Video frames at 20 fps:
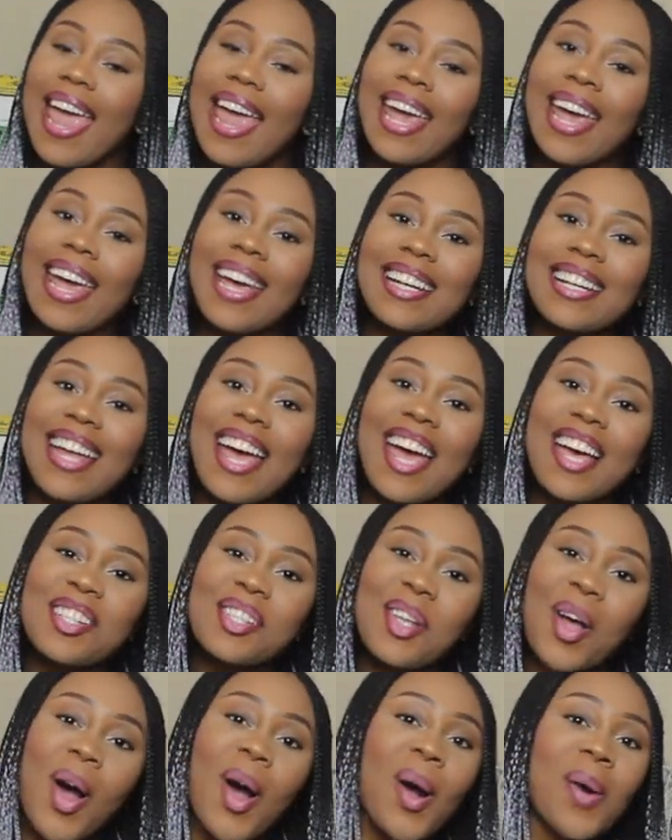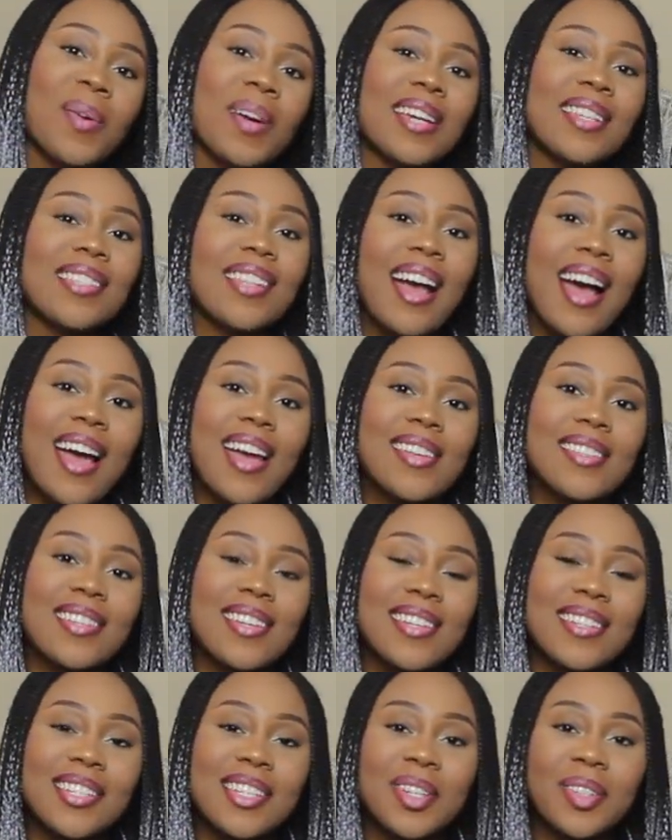And as always, guys,
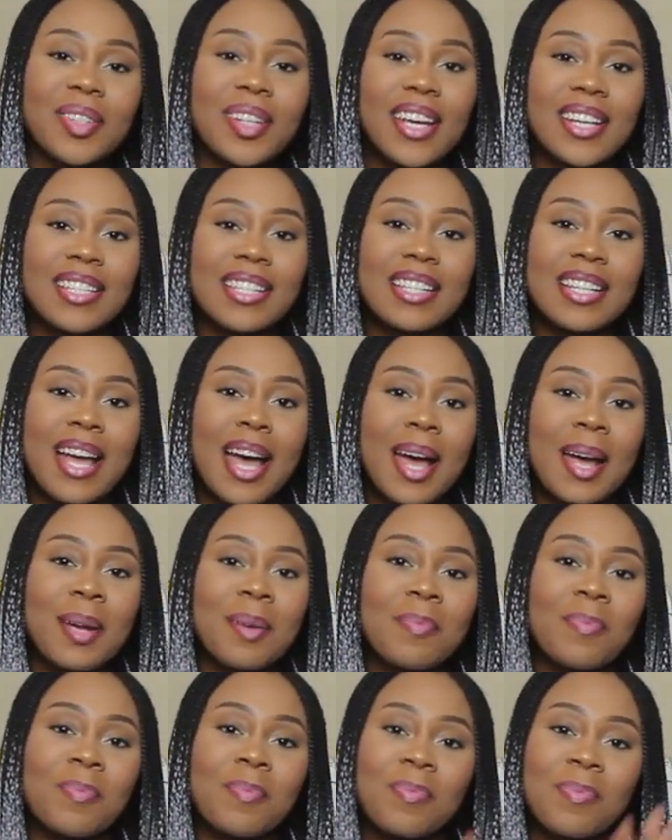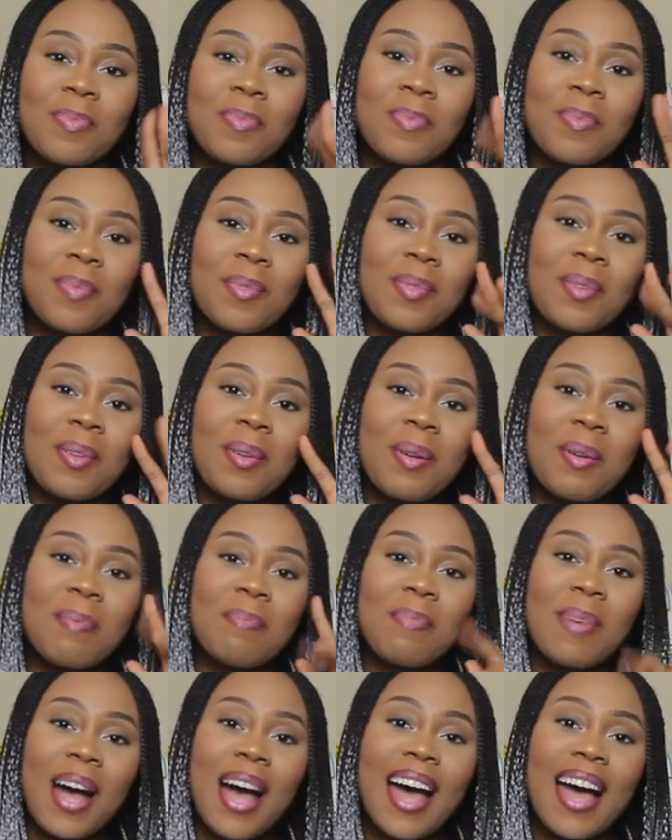until next time,
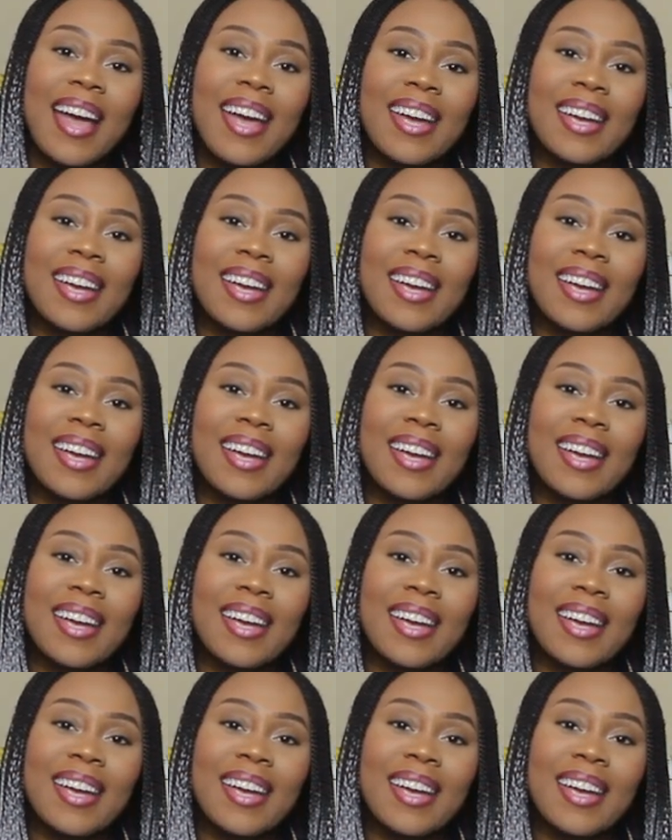bye.